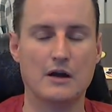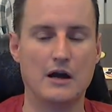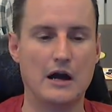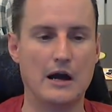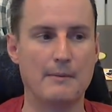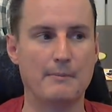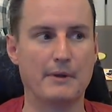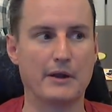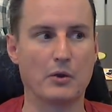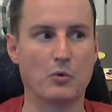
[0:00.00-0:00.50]

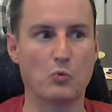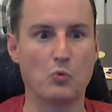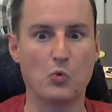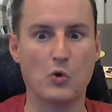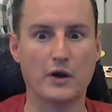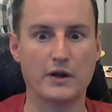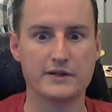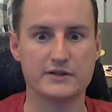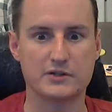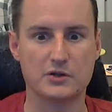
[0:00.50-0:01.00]
I'm like,
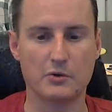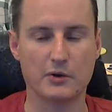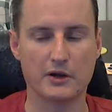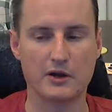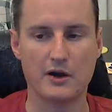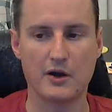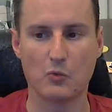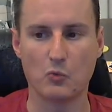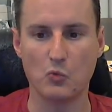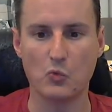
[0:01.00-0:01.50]
what is going
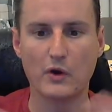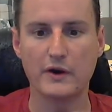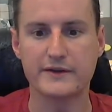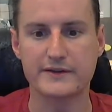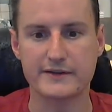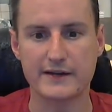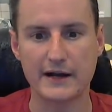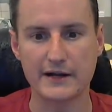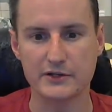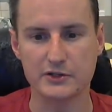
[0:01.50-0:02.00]
on? What
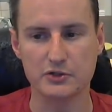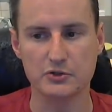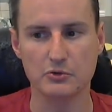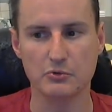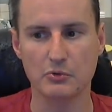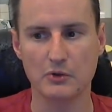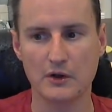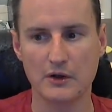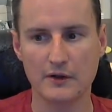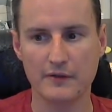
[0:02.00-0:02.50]
did I
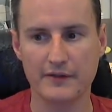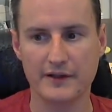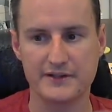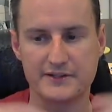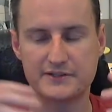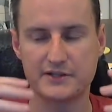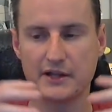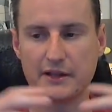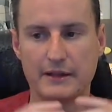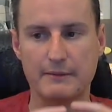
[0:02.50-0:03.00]
do that
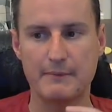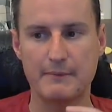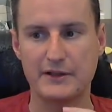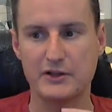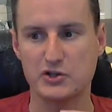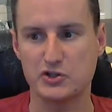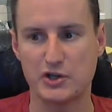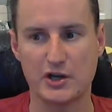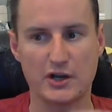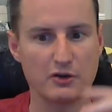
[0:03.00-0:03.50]
suddenly made
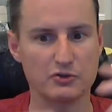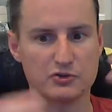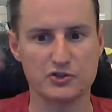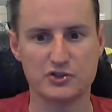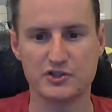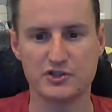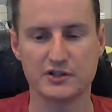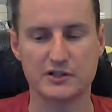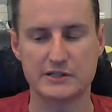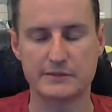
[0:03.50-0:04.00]
the channel
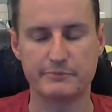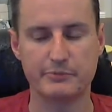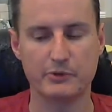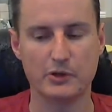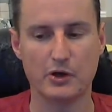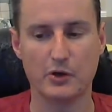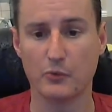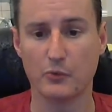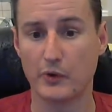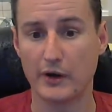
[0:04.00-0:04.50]
just
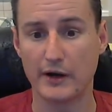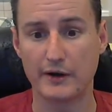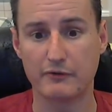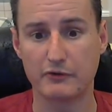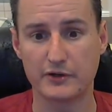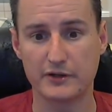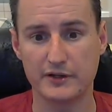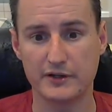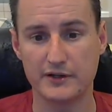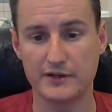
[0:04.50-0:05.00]
explode?
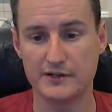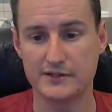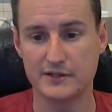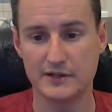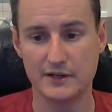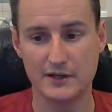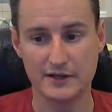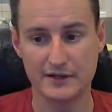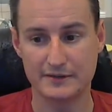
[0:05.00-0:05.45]
Whatever it is,